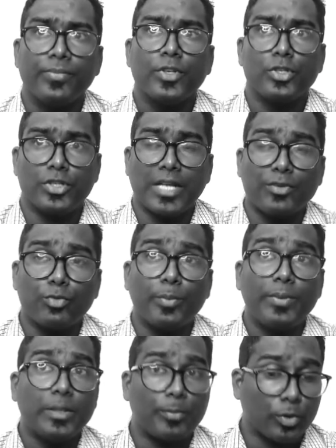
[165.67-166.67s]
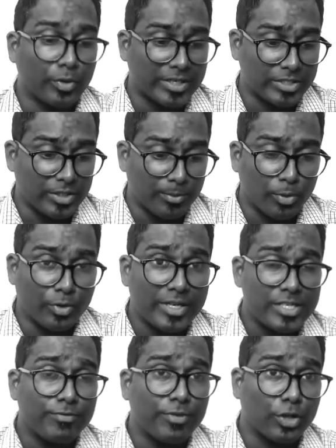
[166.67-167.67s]
So that would be the progression. The
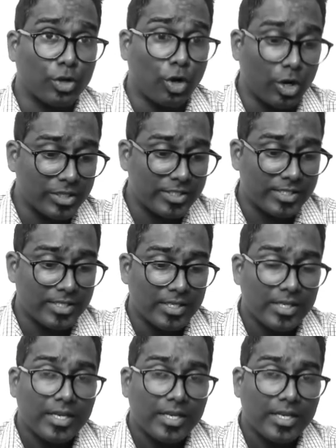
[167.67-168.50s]
progression for the chords